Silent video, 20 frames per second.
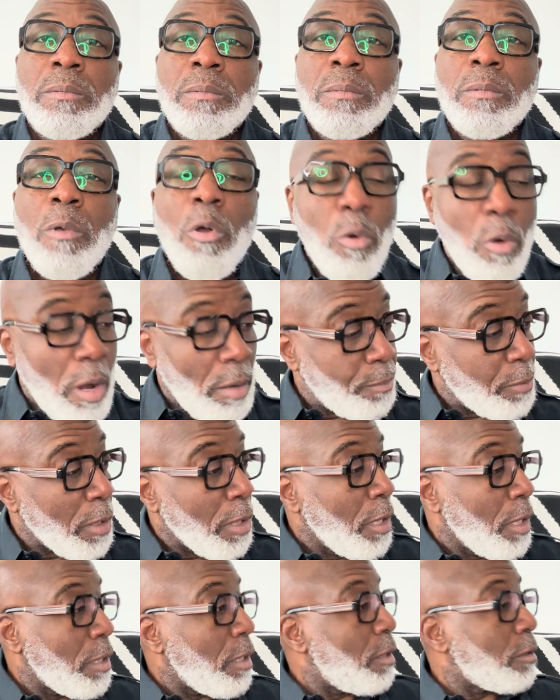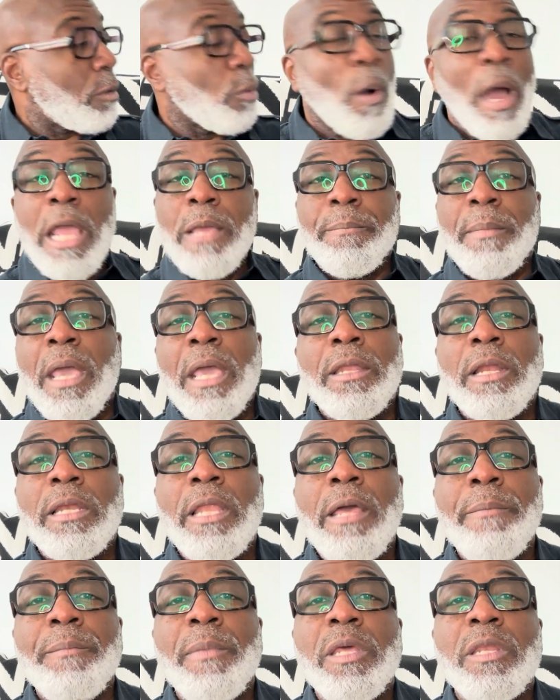Oh, the white man
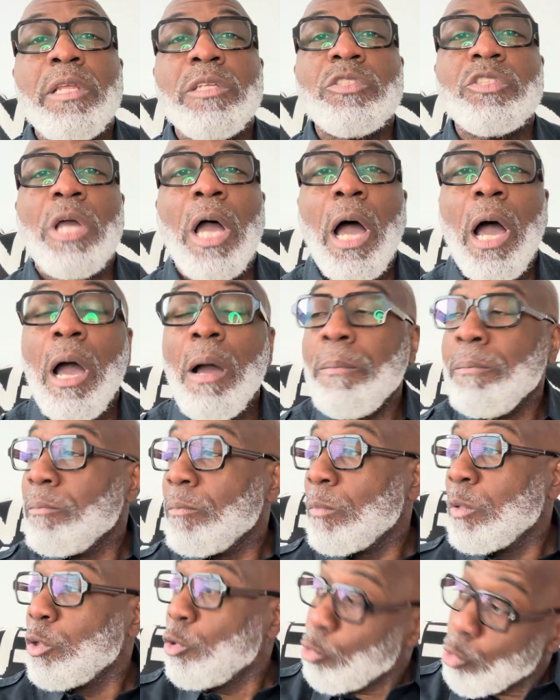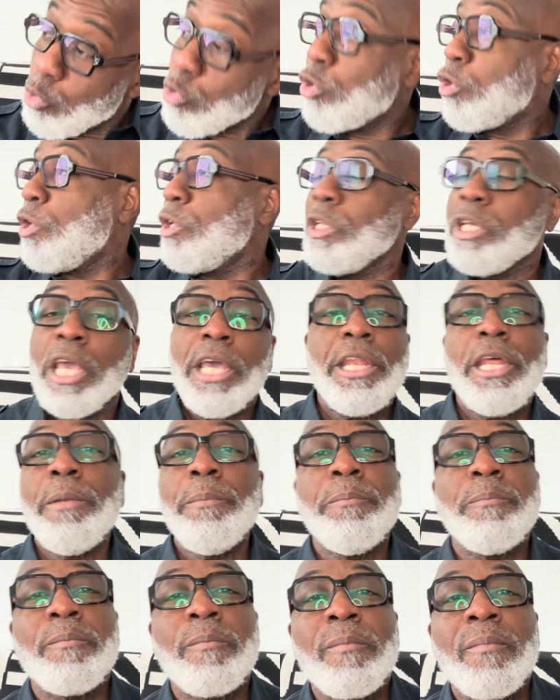let me in his job. You couldn't get
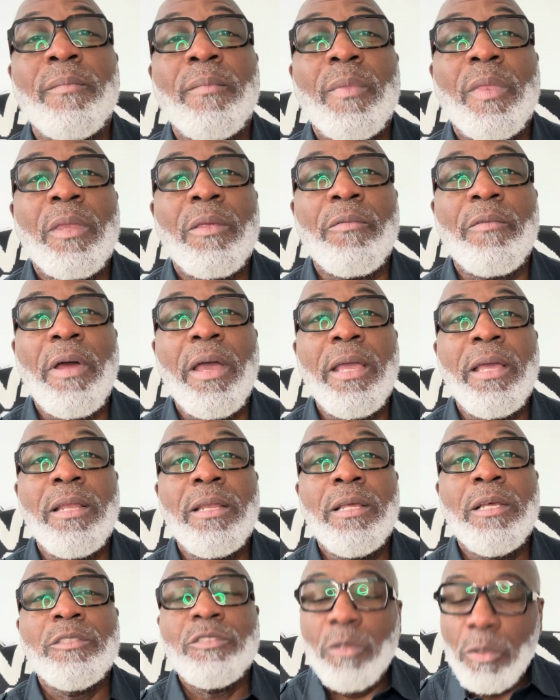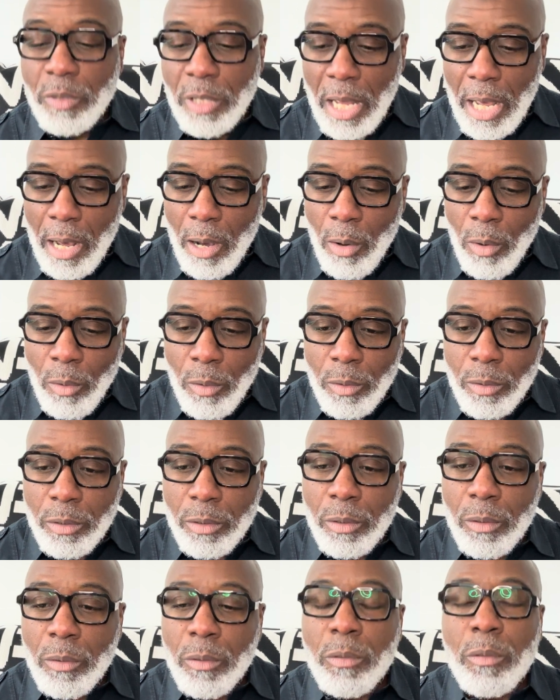it, right? So now
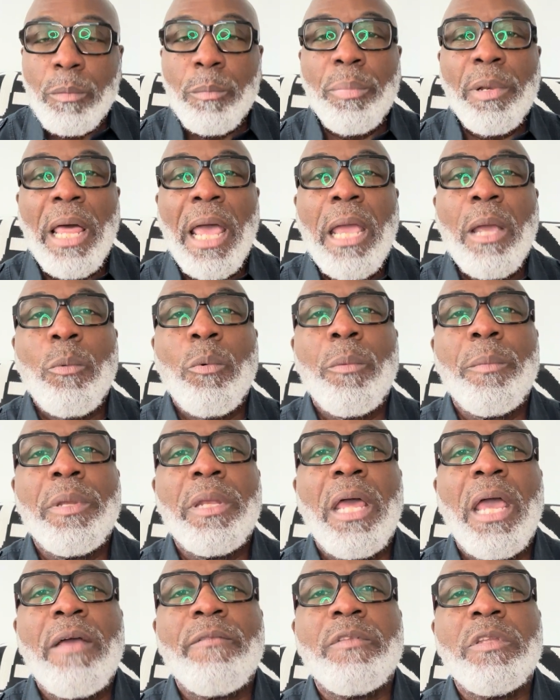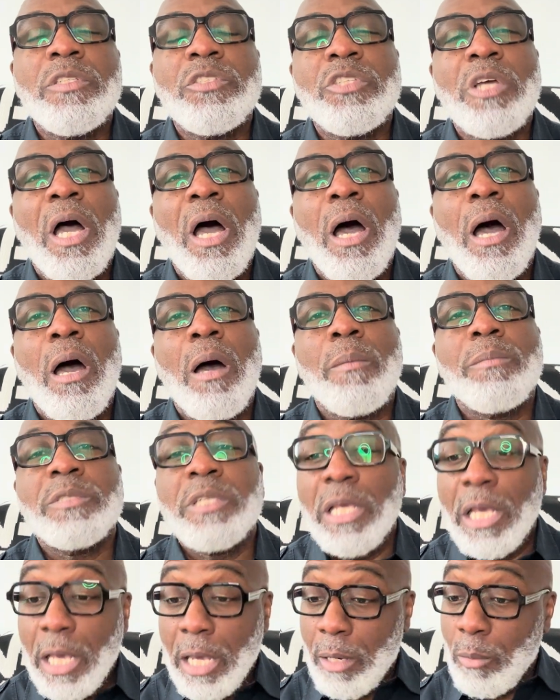black women have these jobs,
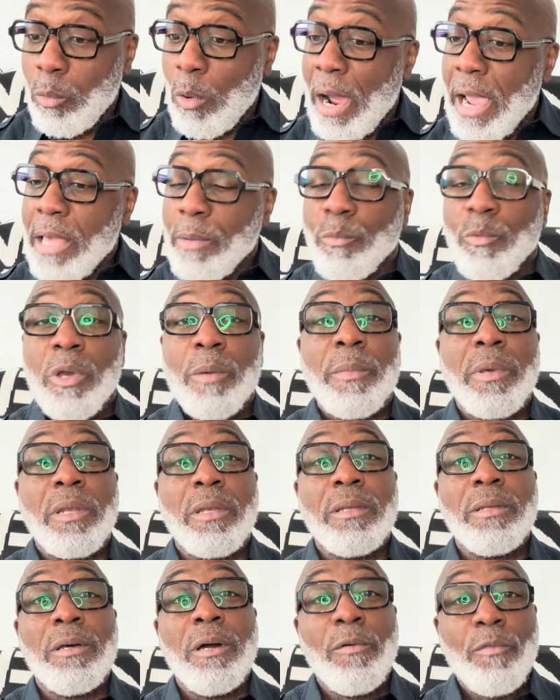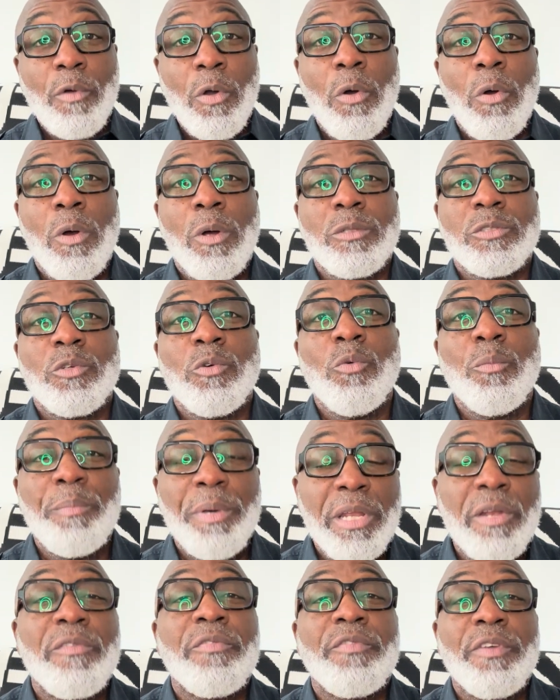and white women, of course, who
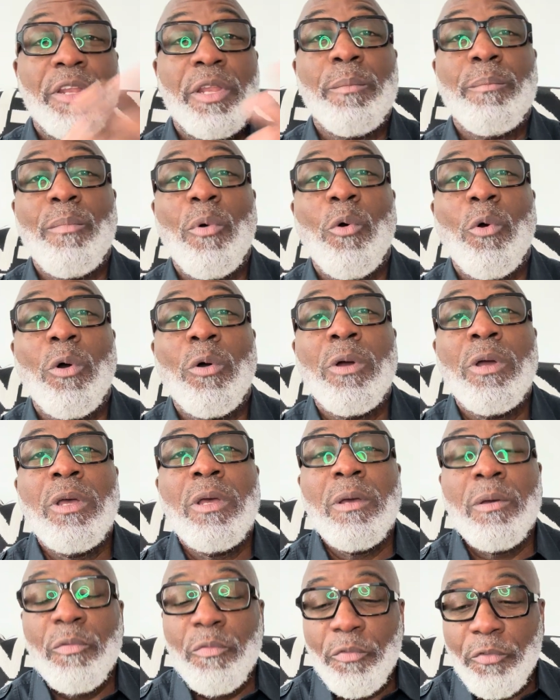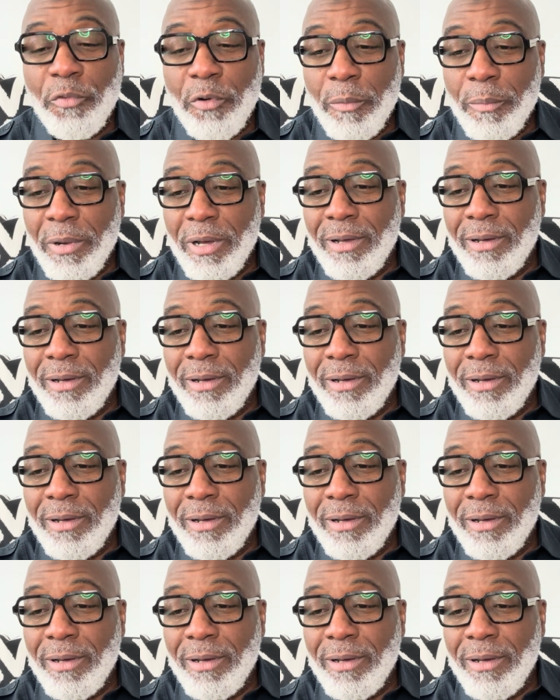benefited more from